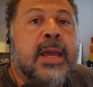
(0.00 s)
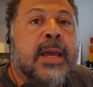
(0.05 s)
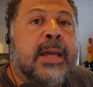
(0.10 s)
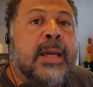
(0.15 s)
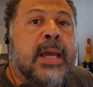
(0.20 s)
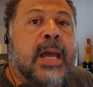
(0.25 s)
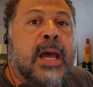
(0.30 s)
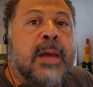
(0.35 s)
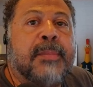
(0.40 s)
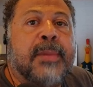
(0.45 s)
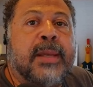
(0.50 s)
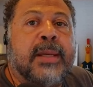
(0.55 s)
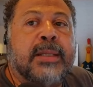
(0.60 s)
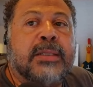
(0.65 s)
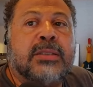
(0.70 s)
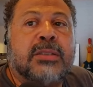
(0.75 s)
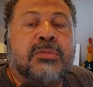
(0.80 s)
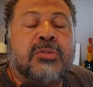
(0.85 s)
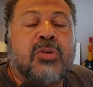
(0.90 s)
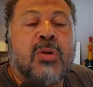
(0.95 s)
commenting,
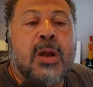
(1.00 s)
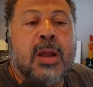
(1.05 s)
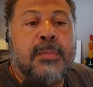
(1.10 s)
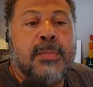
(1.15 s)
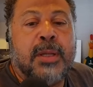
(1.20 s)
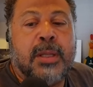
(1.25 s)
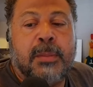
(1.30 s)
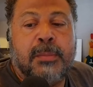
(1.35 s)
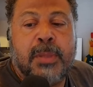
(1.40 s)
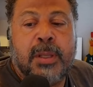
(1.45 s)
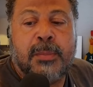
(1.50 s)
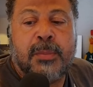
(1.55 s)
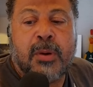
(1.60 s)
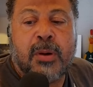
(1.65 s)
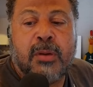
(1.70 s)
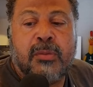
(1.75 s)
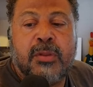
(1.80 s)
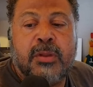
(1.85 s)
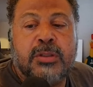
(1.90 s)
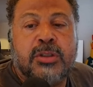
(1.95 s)
subscribing, and being part
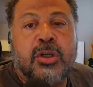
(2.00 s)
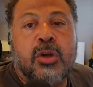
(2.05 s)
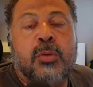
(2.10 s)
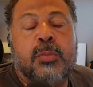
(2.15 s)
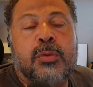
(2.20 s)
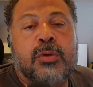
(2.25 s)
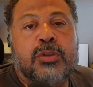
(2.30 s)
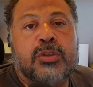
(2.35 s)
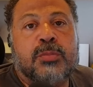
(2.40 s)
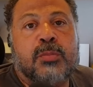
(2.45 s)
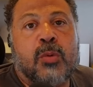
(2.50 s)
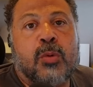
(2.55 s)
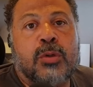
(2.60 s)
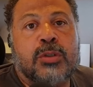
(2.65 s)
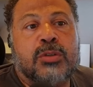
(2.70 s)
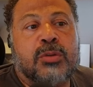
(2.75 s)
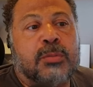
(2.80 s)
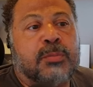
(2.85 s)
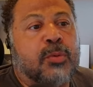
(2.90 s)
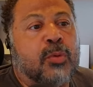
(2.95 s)
of the Jobu
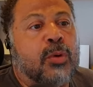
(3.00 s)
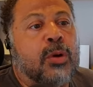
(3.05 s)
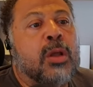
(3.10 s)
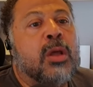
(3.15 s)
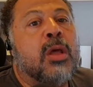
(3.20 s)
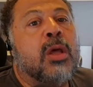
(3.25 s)
Sports Report.